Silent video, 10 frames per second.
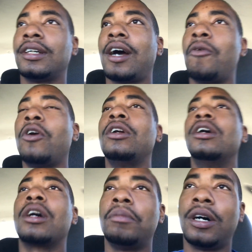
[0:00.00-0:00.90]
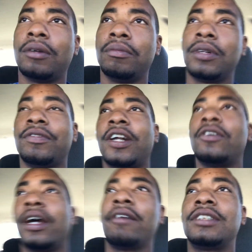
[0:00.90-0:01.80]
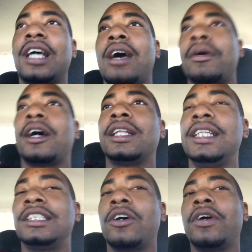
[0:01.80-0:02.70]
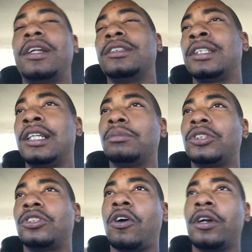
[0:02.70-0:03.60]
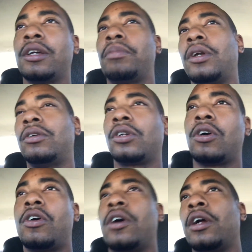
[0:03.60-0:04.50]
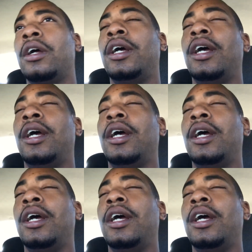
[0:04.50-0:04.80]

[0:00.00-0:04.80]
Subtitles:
I want to hook them up, but if I don't have time, I'll at least go ahead and get them started, put on the car,